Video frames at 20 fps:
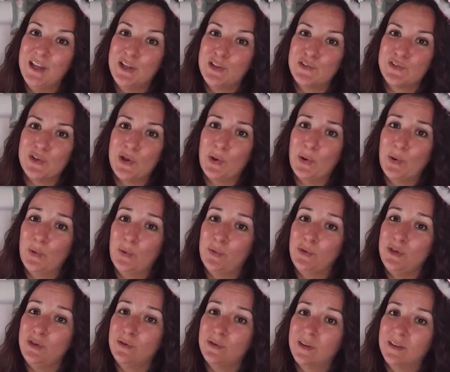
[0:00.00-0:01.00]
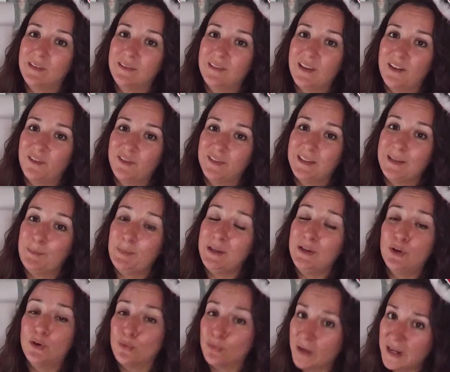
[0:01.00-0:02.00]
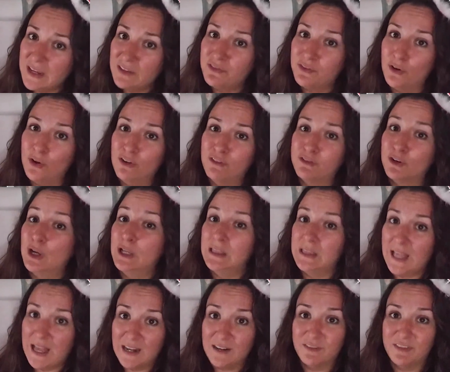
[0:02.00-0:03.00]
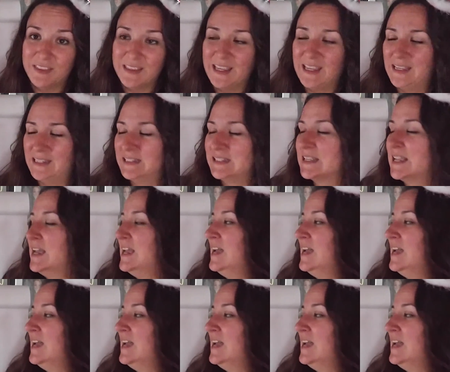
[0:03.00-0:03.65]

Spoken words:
so you can definitely be grateful for a lot of things.